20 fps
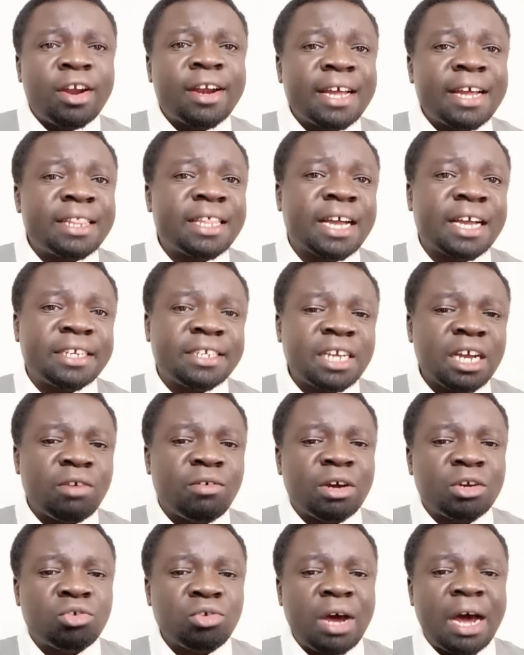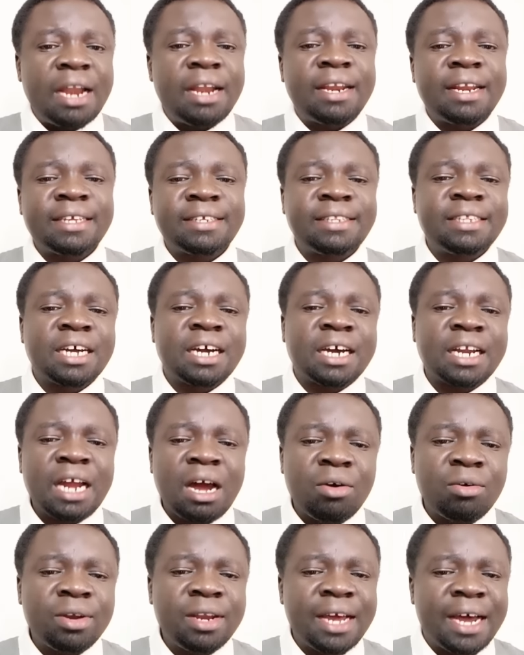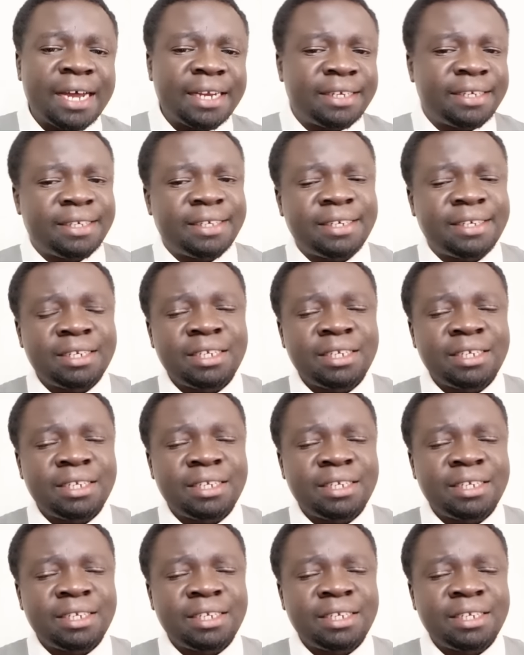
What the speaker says: Rigathi Gachagua to address the crowd at